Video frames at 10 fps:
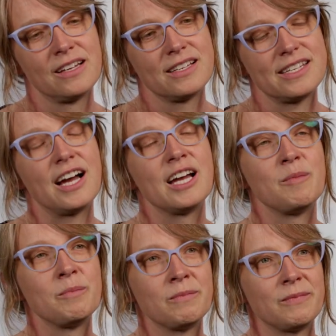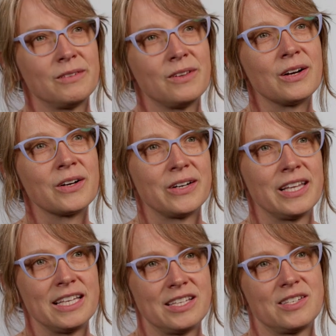time longer,
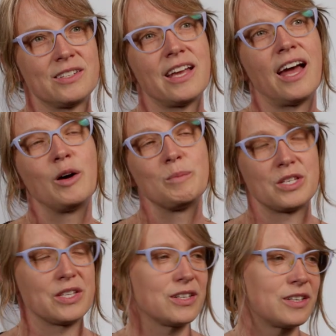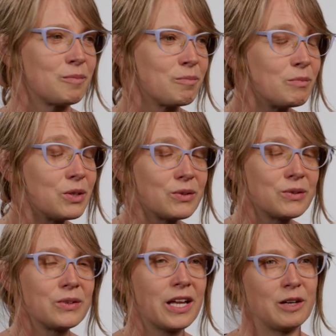and this helps their
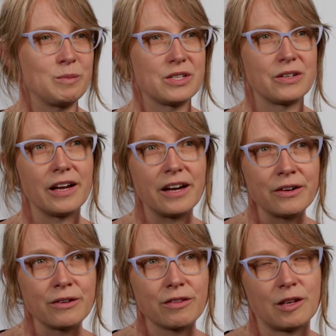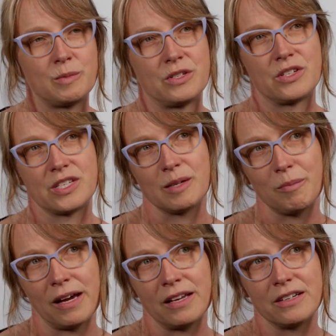mood, helps their health, helps their sleep
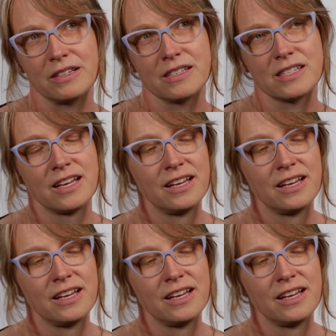patterns.